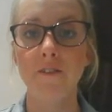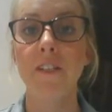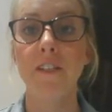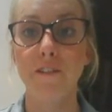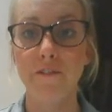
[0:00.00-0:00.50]

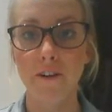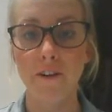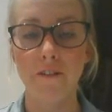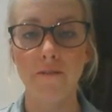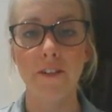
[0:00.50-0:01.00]
Did you
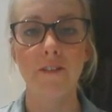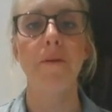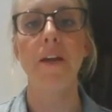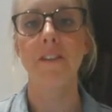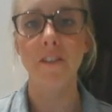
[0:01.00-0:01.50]
follow the
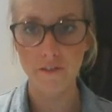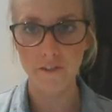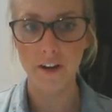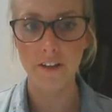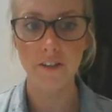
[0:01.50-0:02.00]
recipe? Did you
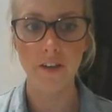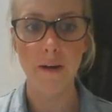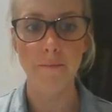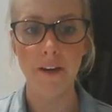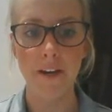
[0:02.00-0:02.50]
follow the
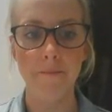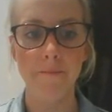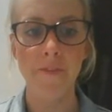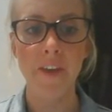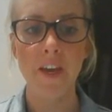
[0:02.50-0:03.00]
time plan?